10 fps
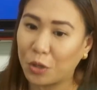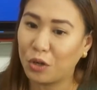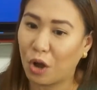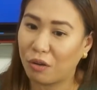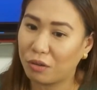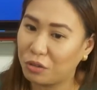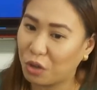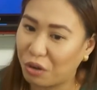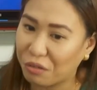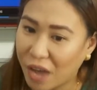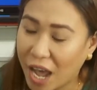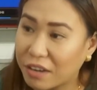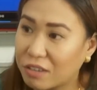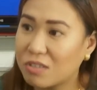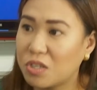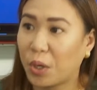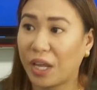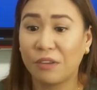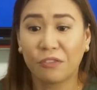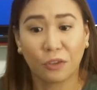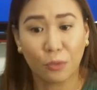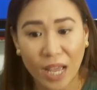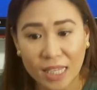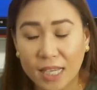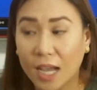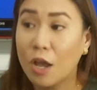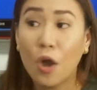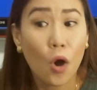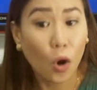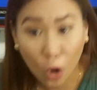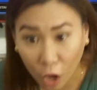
your norovirus, your influenza,